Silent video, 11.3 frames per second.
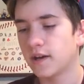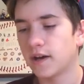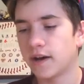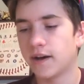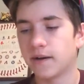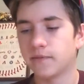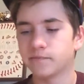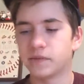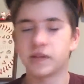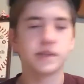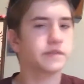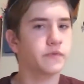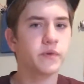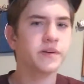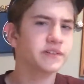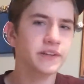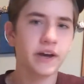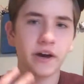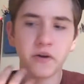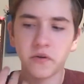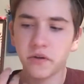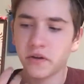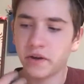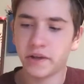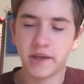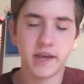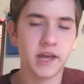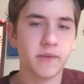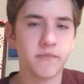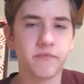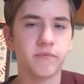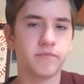because if we went down a game